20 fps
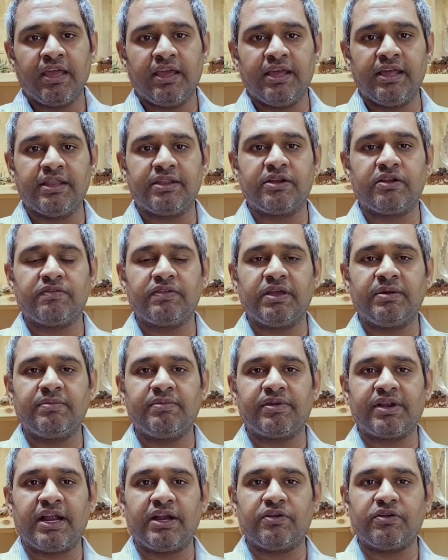Instead of them,
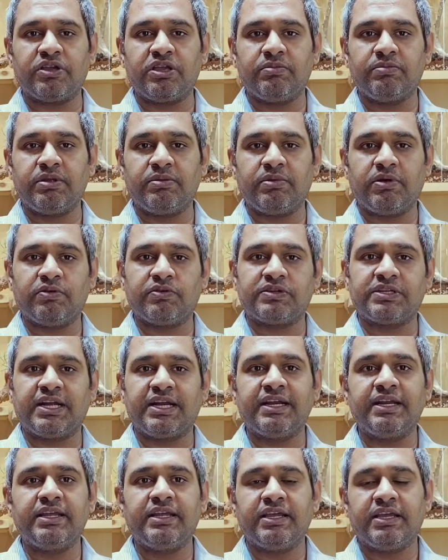try to keep them
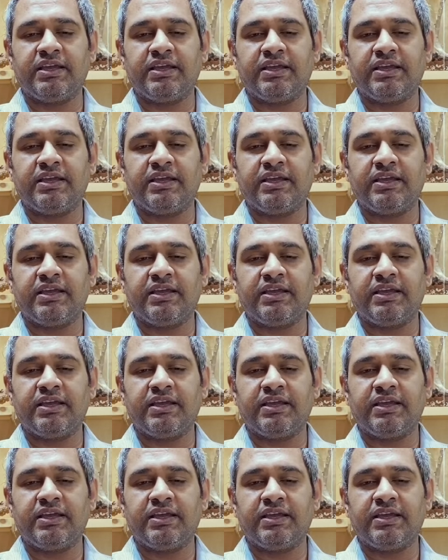outside.